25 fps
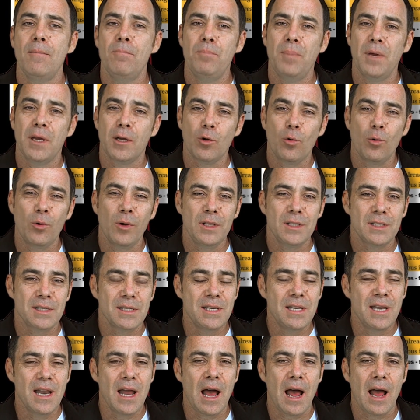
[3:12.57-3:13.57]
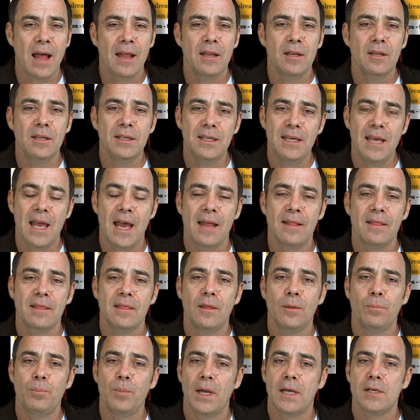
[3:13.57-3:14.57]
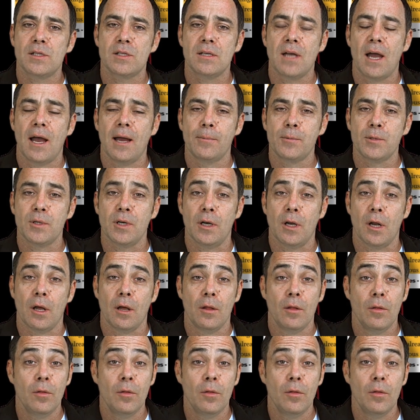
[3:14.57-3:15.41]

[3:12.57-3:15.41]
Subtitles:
Bitcoin's not yet the best option,